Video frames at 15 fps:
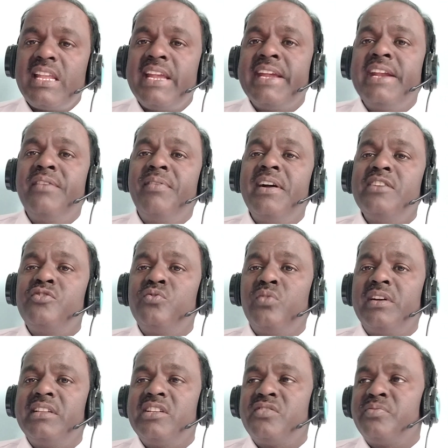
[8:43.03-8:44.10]
advice to
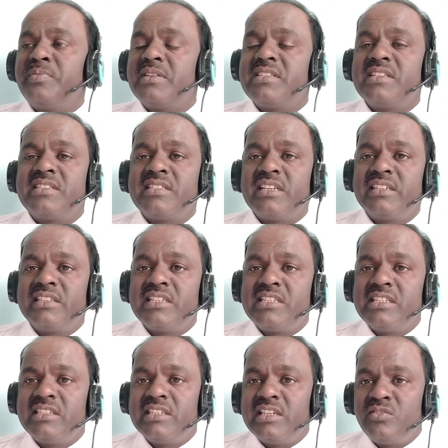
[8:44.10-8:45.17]
others persons, sir, this
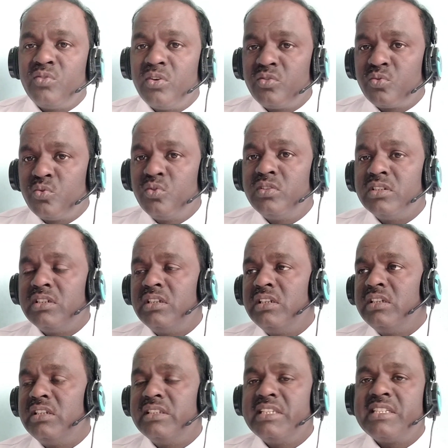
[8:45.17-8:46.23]
is not good,
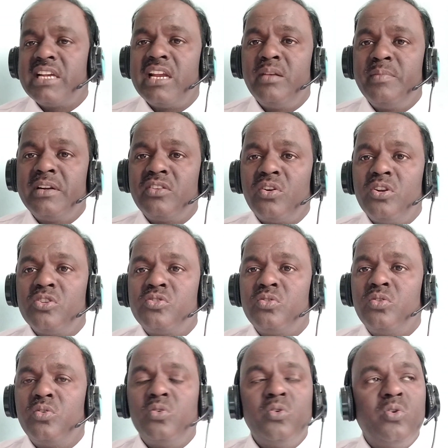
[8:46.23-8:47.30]
this helmet
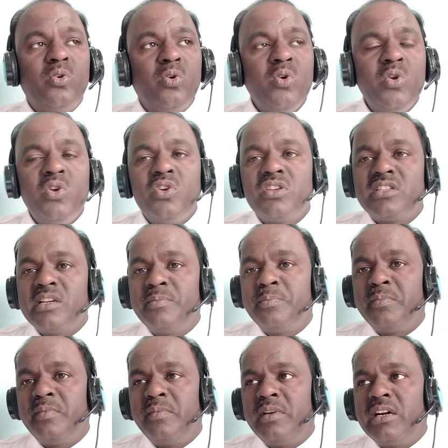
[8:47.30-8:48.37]
also
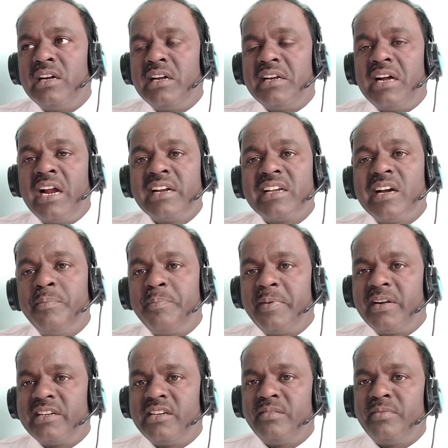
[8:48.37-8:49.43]
some
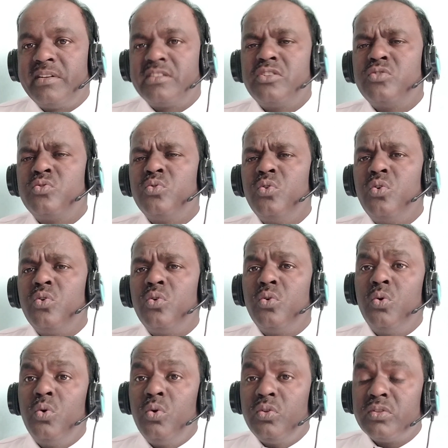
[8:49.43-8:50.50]
uncomfortable. So
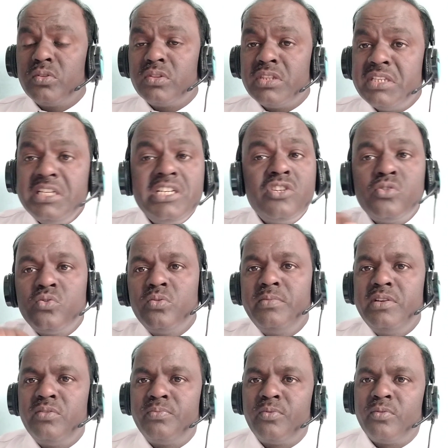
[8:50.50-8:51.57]
needs to
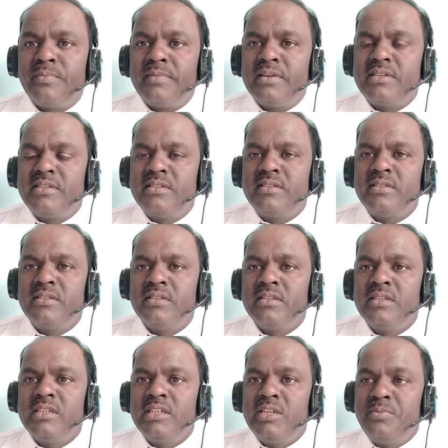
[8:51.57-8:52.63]
be improvements.
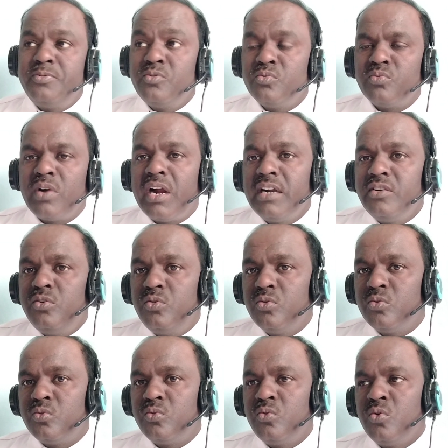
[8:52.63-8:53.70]
If you want
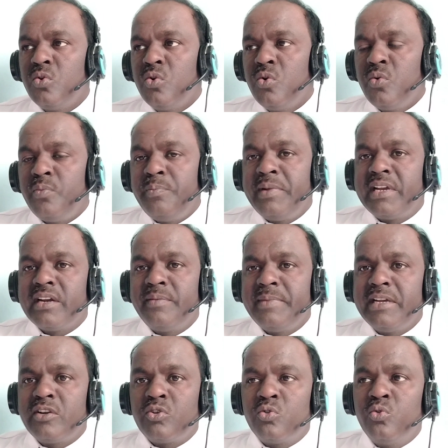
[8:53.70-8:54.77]
to become
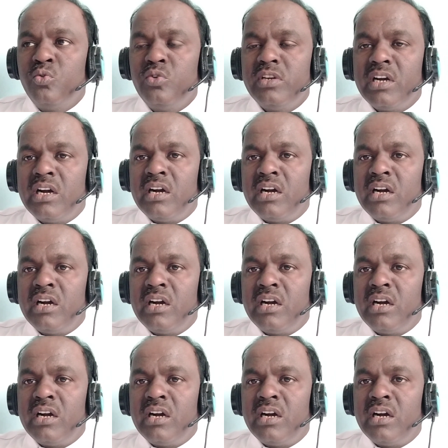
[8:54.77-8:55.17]
a good